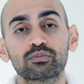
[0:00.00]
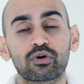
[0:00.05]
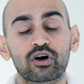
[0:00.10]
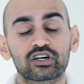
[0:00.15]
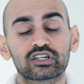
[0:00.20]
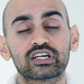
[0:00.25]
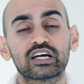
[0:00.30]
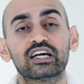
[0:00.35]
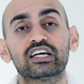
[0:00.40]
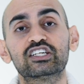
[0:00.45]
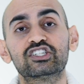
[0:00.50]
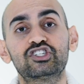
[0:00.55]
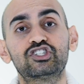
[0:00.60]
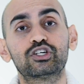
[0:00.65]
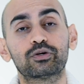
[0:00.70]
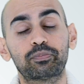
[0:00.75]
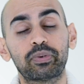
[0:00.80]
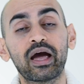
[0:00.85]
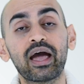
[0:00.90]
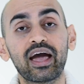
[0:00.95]
market is
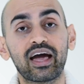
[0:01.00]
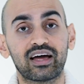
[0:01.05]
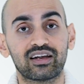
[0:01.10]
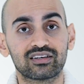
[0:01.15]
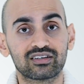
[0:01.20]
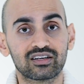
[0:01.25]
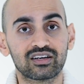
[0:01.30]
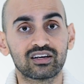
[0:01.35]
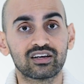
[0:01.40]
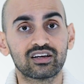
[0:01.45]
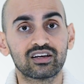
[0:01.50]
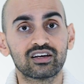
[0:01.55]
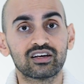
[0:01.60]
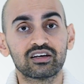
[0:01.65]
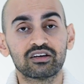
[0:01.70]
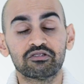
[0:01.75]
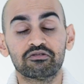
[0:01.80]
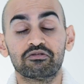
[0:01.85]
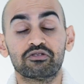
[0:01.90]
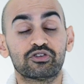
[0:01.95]
Japan.
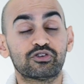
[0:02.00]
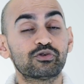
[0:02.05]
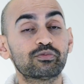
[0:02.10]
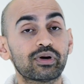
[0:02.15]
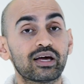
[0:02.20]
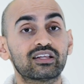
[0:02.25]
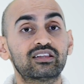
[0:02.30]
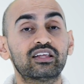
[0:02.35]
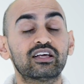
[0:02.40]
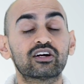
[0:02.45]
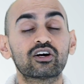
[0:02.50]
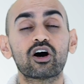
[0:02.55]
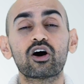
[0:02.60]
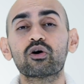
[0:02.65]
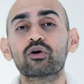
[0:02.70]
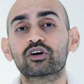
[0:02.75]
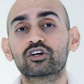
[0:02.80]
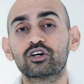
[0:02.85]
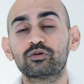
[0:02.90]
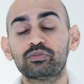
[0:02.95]
You may think,
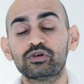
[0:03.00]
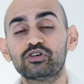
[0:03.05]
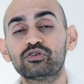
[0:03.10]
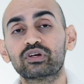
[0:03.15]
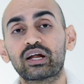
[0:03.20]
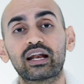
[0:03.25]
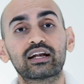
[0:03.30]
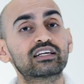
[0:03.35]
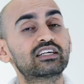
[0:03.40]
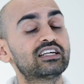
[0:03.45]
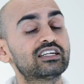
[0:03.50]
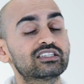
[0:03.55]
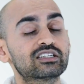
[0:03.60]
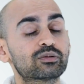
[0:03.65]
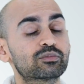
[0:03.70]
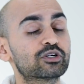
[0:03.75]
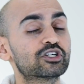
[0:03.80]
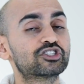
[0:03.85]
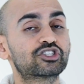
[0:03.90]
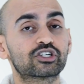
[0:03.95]
oh, it could be United
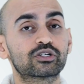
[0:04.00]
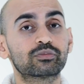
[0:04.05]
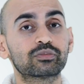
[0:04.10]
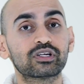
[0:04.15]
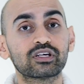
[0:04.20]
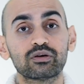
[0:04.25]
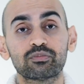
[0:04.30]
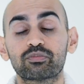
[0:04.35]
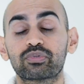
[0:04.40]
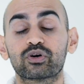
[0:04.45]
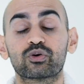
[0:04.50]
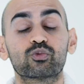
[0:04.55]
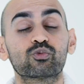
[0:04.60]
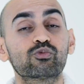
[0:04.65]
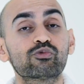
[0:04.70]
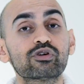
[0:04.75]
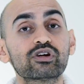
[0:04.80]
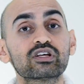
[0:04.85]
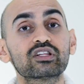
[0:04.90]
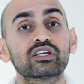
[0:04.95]
Kingdom or Germany, but it
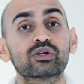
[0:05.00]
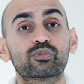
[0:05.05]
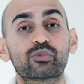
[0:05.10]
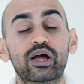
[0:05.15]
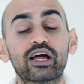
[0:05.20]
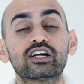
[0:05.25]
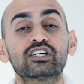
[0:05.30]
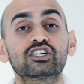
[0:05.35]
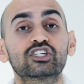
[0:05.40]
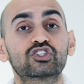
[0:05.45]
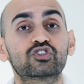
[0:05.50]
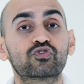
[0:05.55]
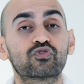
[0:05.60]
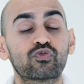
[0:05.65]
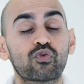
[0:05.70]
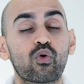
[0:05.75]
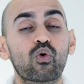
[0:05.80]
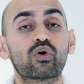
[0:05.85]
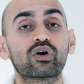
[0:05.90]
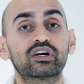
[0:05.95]
really ranges
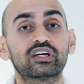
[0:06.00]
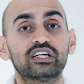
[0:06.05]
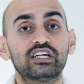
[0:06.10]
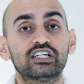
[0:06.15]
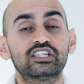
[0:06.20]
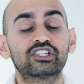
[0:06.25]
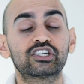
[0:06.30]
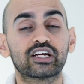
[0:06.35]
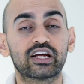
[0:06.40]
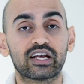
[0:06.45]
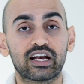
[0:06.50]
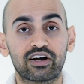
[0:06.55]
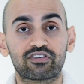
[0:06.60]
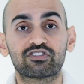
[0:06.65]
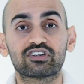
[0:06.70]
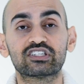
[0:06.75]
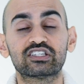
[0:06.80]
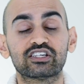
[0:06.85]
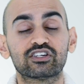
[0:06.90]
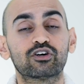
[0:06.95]
for each and
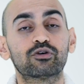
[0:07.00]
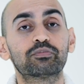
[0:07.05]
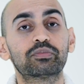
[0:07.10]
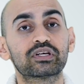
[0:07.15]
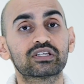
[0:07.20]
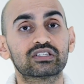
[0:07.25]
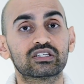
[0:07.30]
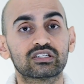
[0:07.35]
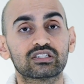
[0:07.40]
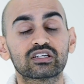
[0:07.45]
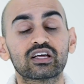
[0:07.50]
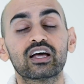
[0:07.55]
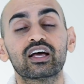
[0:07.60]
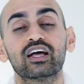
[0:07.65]
every single business.